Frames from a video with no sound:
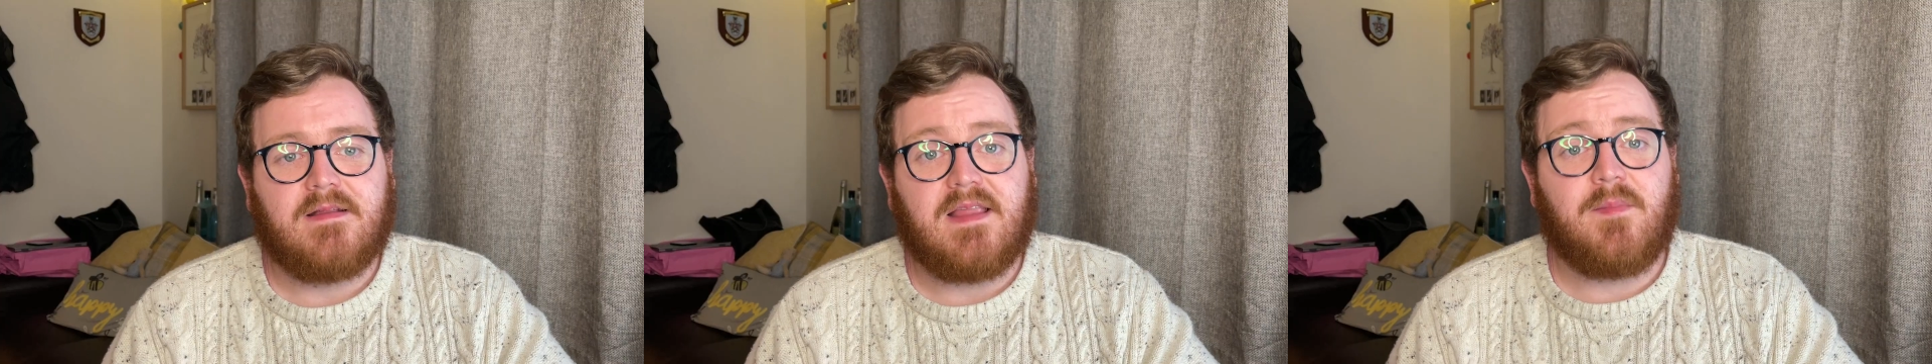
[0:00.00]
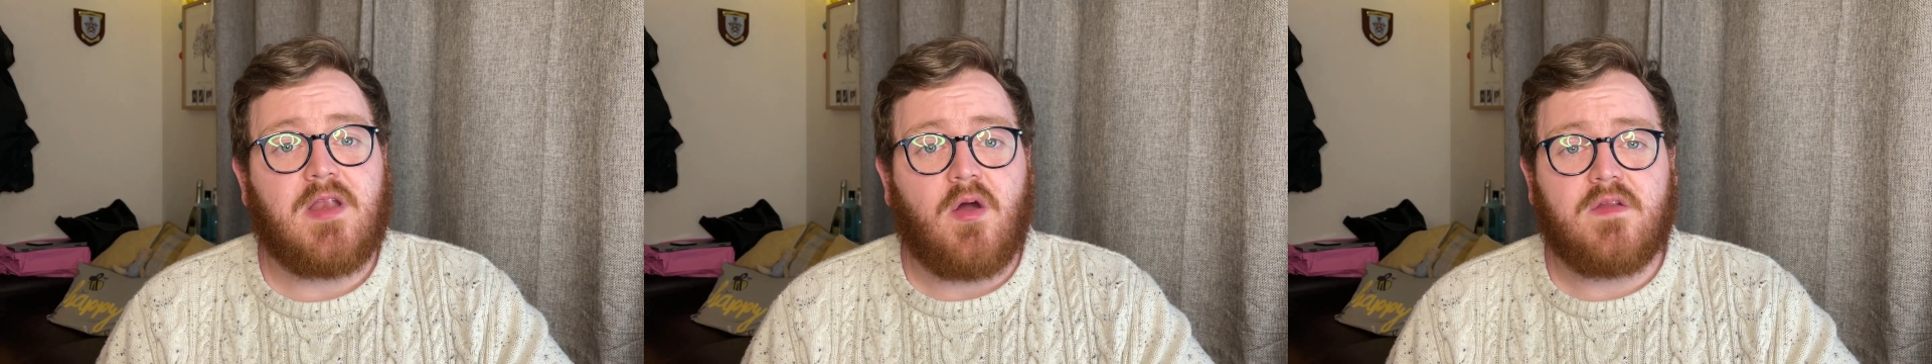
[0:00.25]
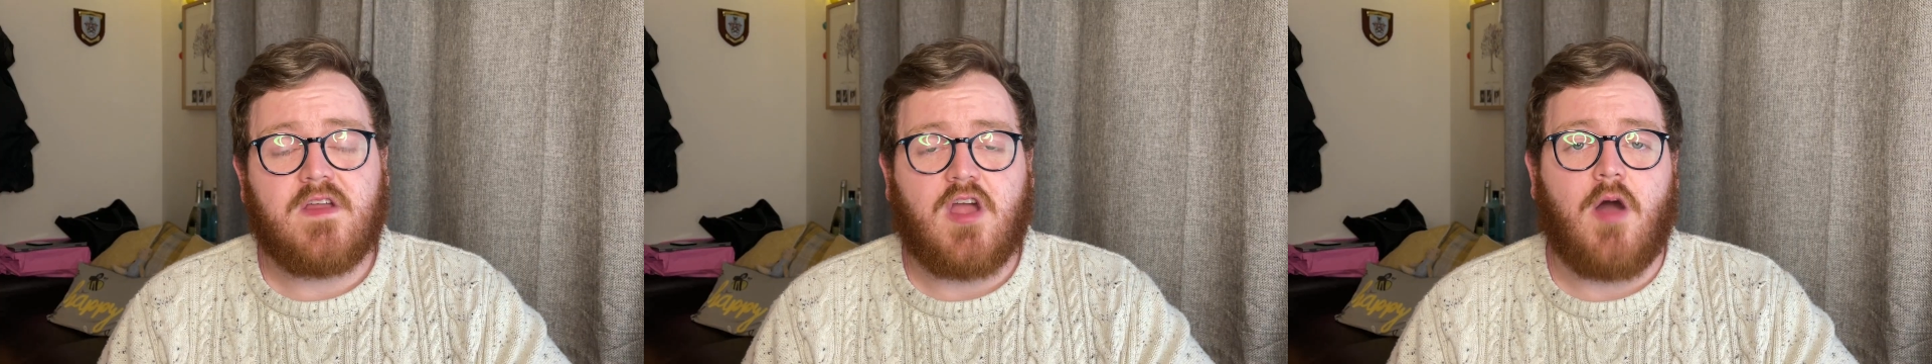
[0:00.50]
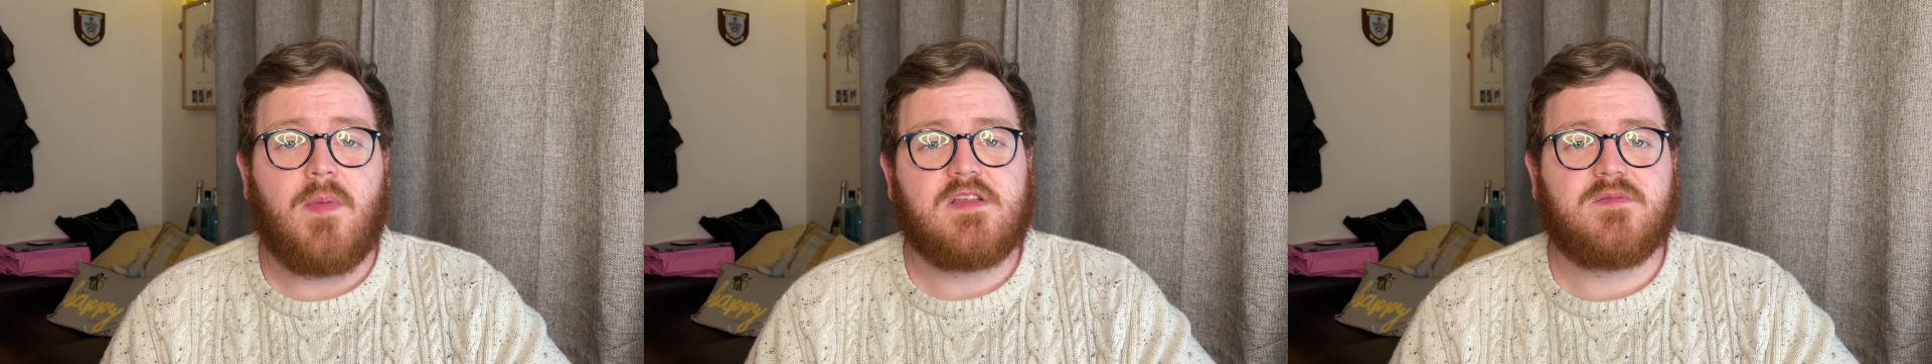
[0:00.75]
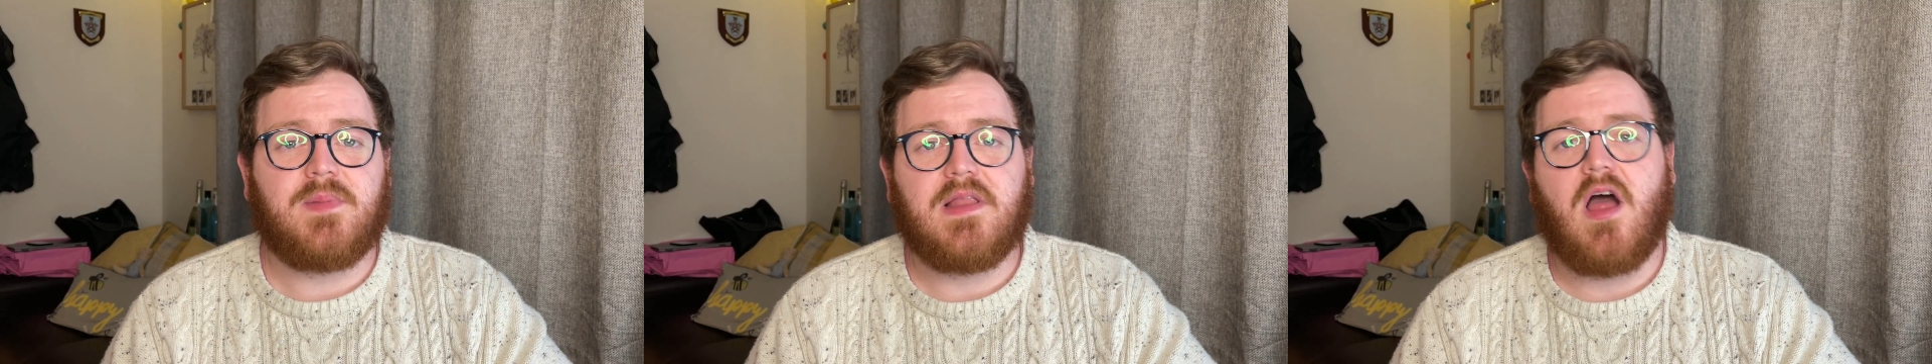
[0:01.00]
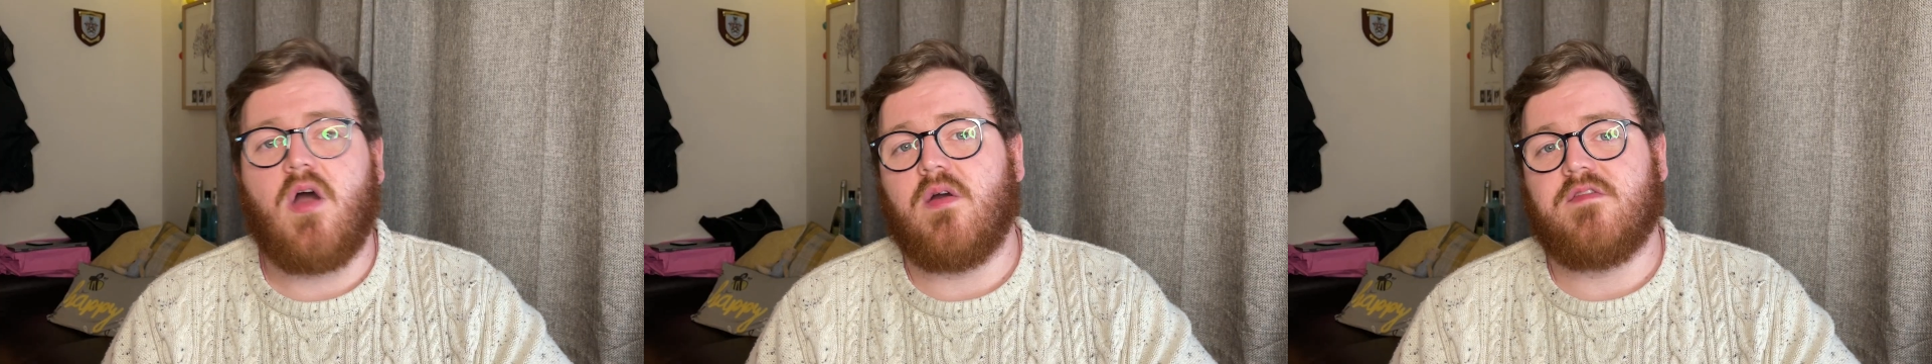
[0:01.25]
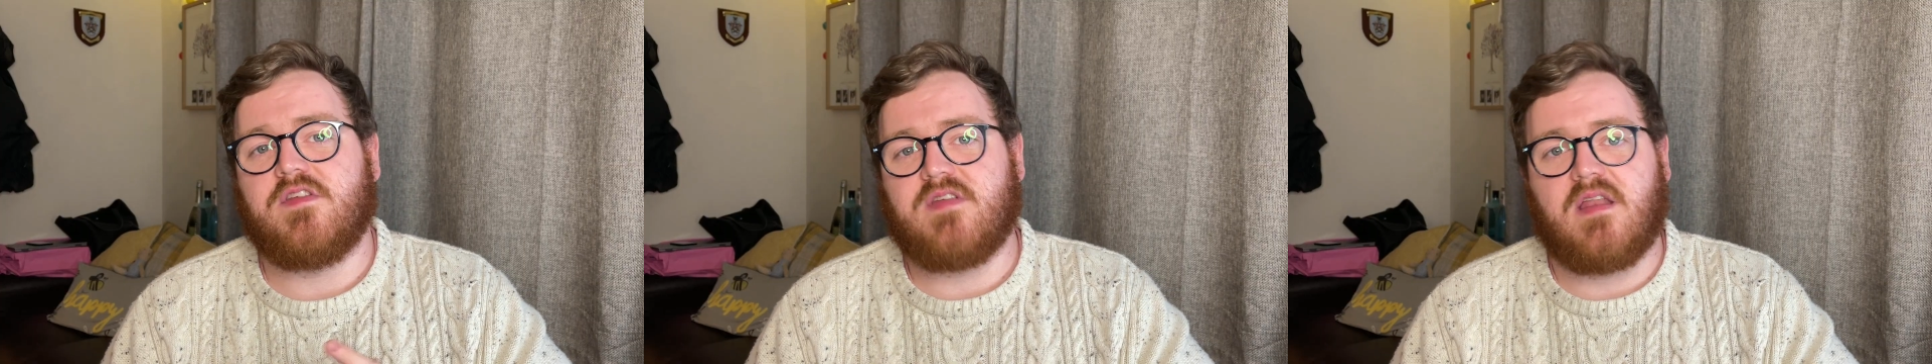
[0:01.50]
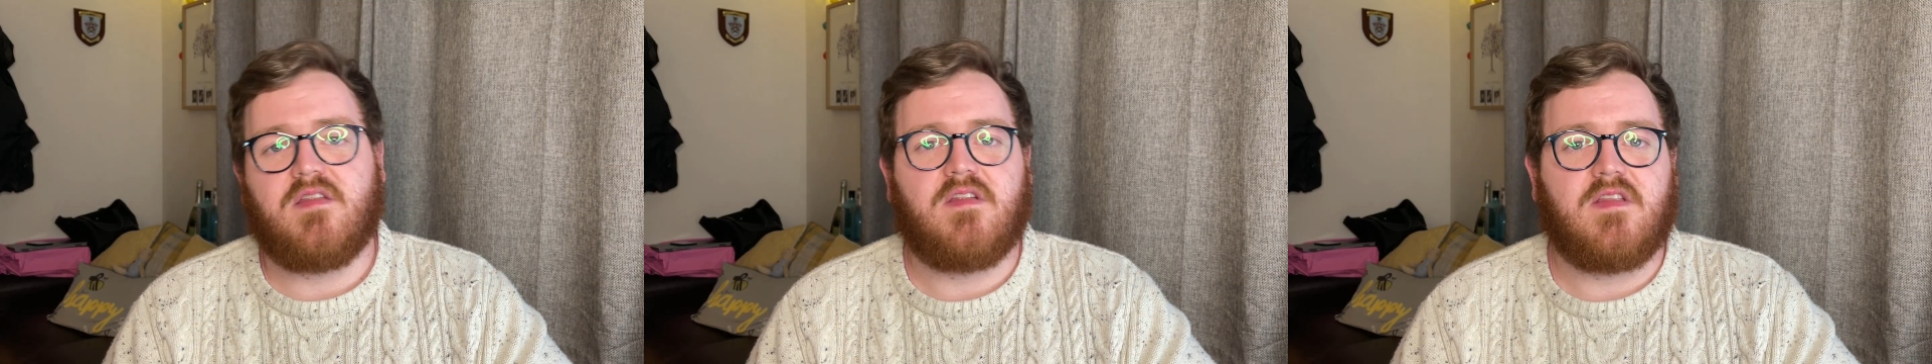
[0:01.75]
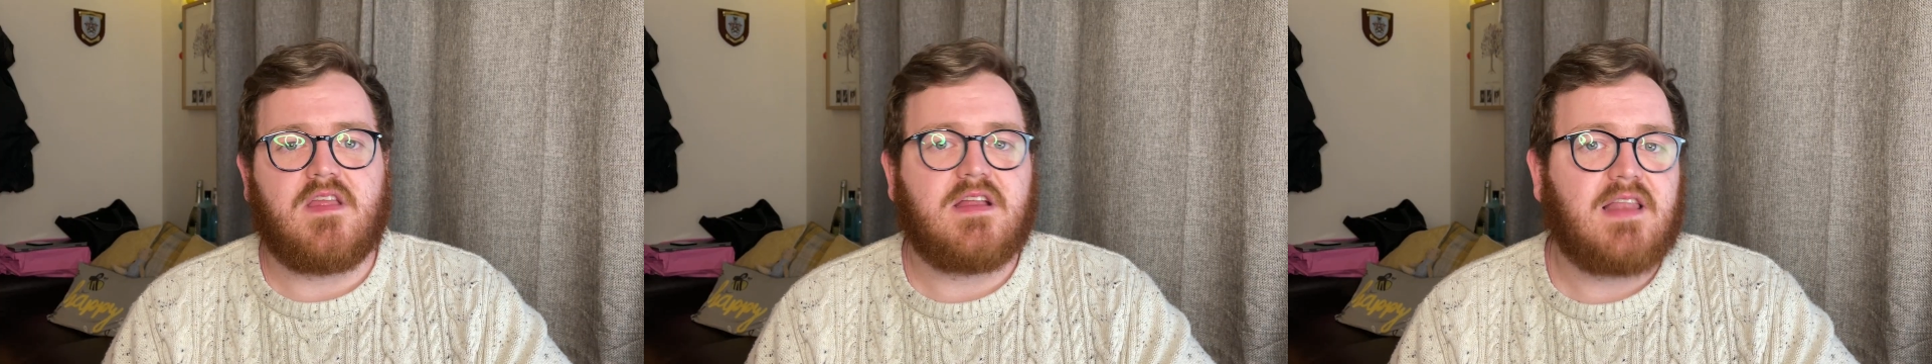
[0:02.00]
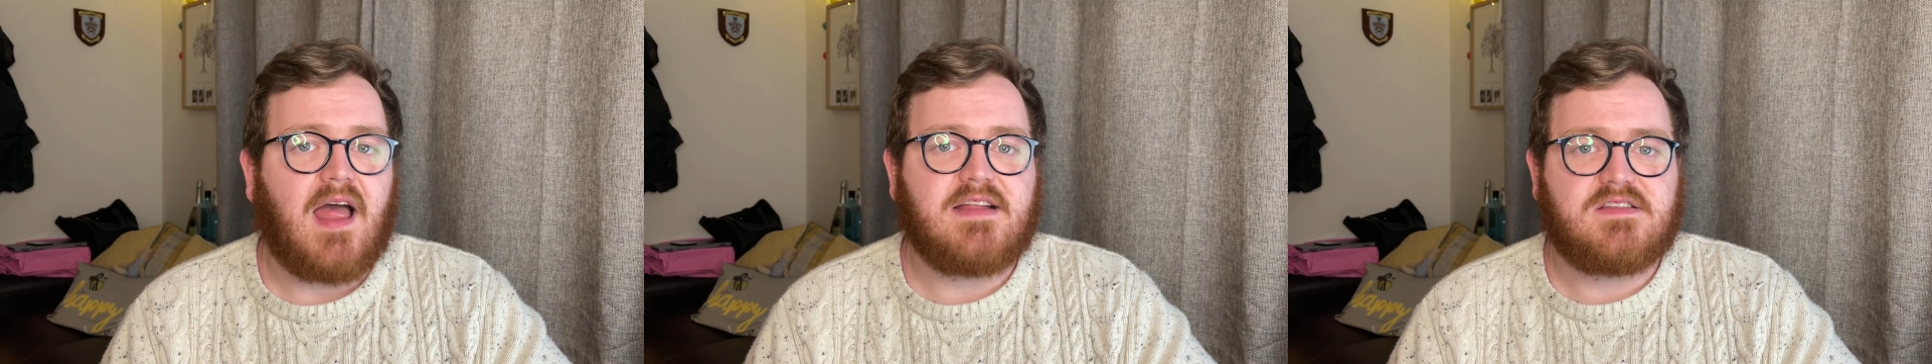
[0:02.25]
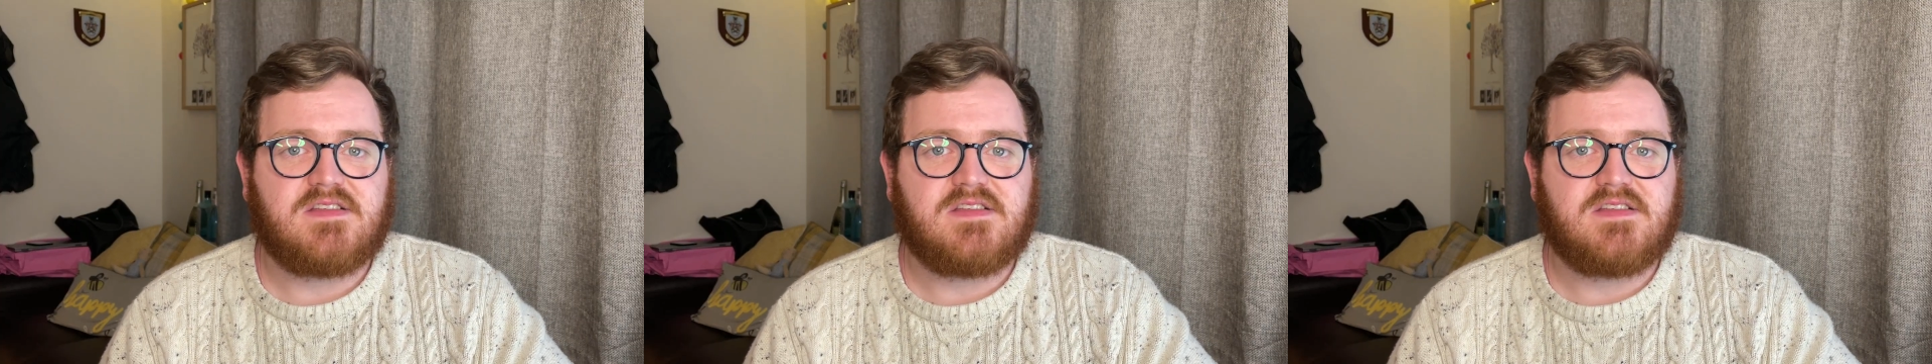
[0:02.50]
Let me know in the comments below if there's anything that you'd like to